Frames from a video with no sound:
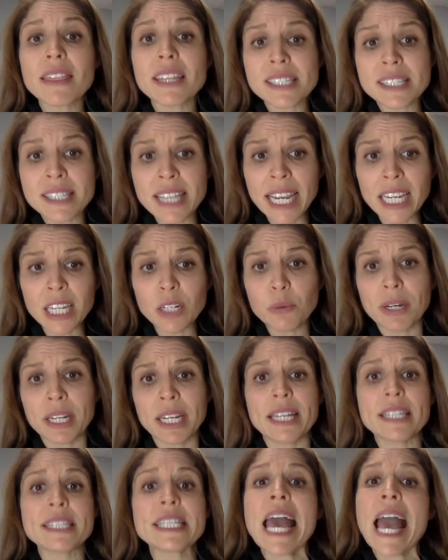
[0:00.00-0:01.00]
The second
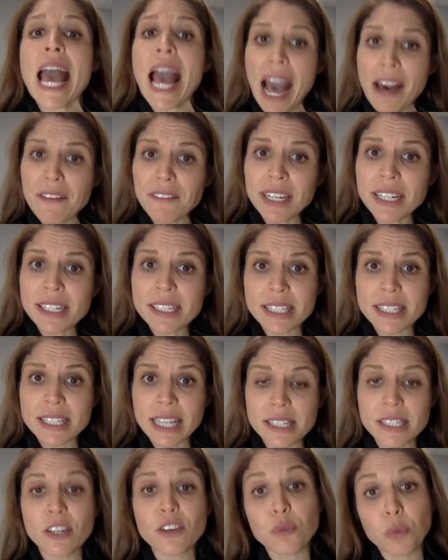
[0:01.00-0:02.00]
one is having a
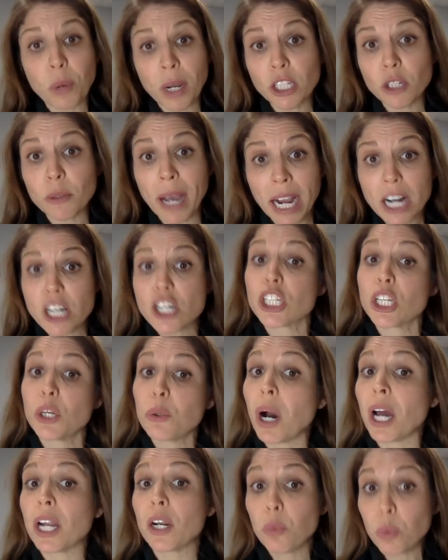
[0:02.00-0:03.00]
sense of what you actually
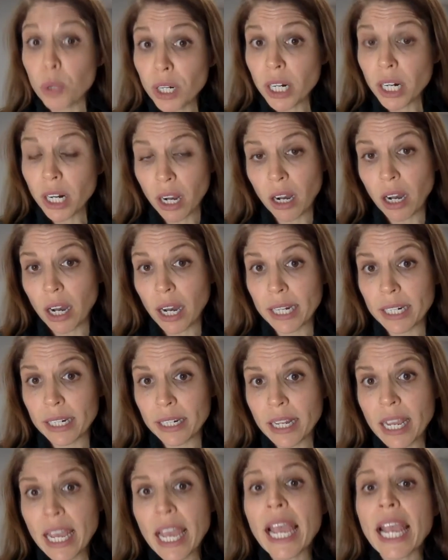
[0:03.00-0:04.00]
want to work on.
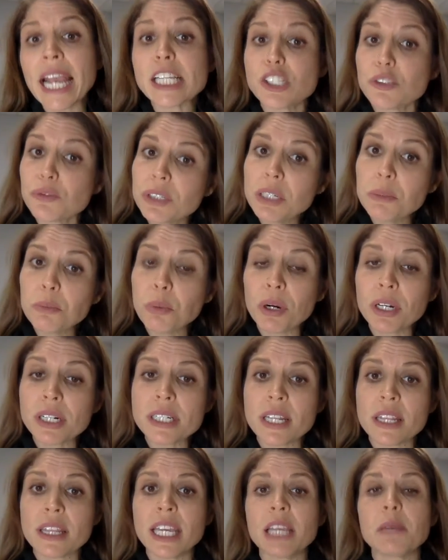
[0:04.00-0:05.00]
It's really
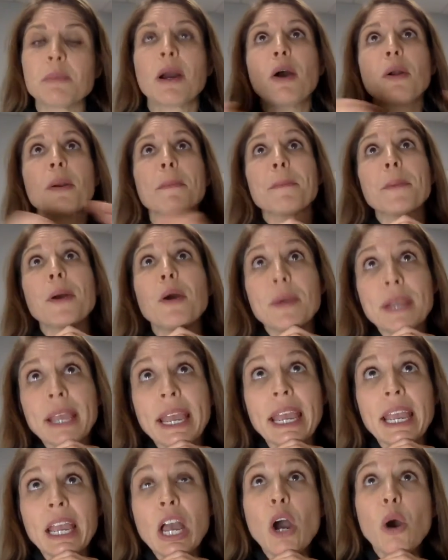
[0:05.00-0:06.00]
important to think about,
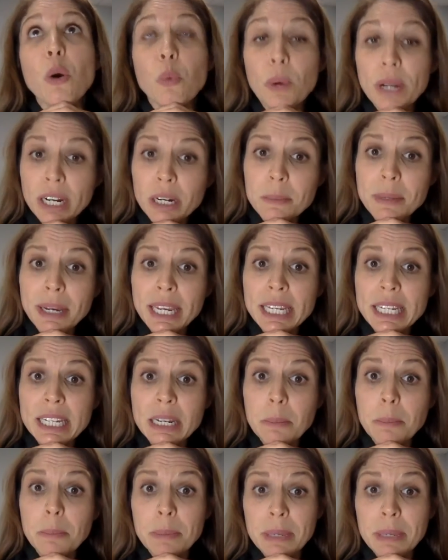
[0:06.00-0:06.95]
okay, where am I going to